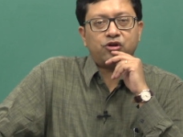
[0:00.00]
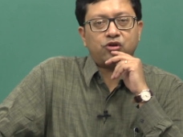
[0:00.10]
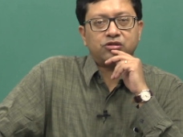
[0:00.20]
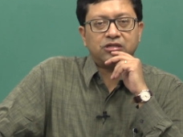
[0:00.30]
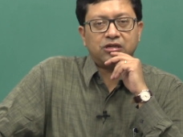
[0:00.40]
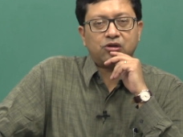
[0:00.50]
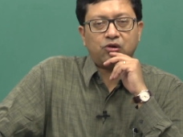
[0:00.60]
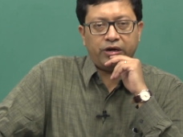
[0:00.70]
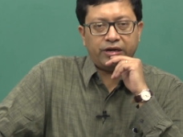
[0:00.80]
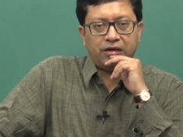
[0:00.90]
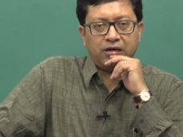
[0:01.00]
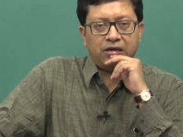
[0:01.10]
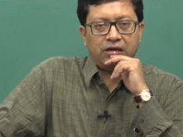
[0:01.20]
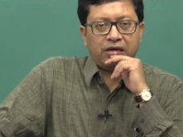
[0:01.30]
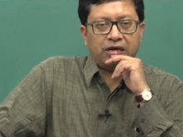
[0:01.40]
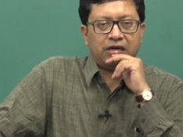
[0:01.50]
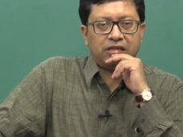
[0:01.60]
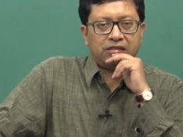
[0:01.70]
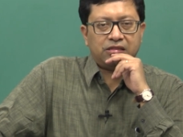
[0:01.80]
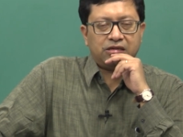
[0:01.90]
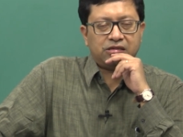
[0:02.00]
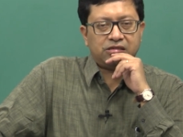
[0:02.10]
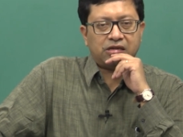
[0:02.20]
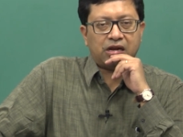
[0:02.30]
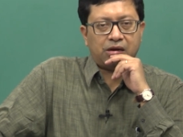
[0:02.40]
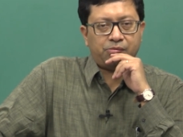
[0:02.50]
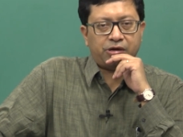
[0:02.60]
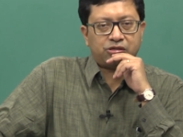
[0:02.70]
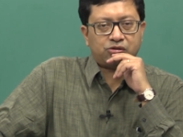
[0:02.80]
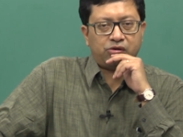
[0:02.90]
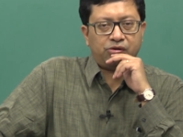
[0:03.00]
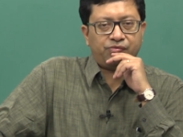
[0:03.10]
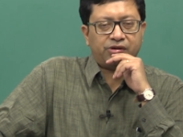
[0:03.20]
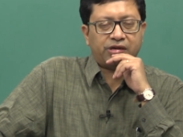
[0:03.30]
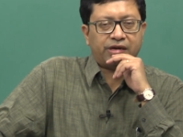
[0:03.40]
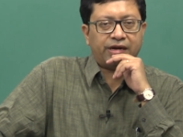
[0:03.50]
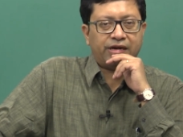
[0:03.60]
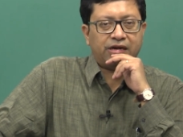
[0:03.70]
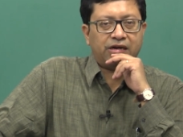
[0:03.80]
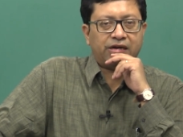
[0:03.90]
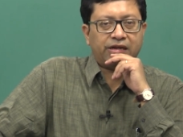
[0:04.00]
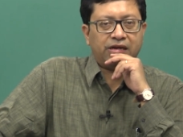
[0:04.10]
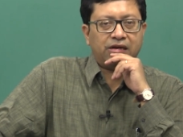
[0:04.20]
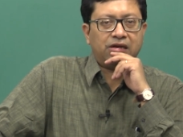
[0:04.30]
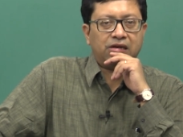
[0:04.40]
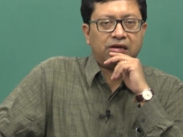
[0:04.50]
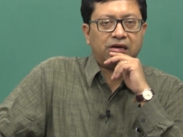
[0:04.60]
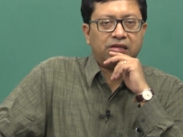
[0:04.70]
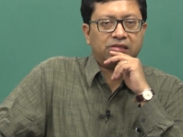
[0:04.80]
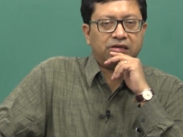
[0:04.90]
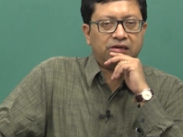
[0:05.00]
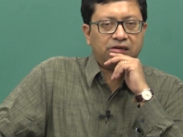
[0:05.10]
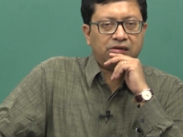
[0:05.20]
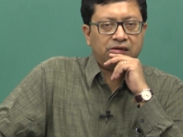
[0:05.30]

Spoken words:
are tossing a coin and it is an unbiased coin where a head and a tail are there